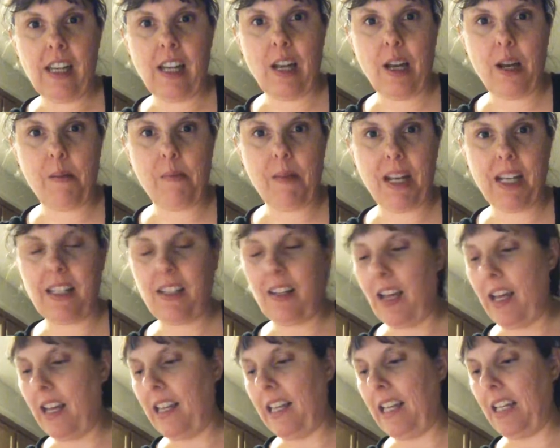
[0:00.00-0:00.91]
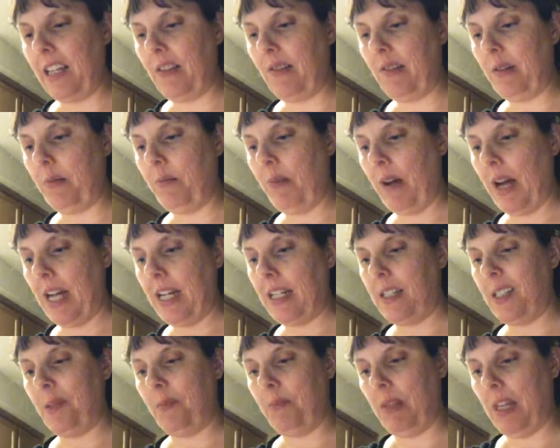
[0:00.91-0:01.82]
I saw like you could buy
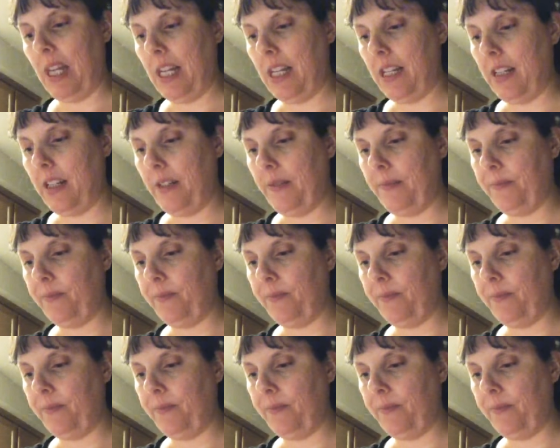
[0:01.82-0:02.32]
some like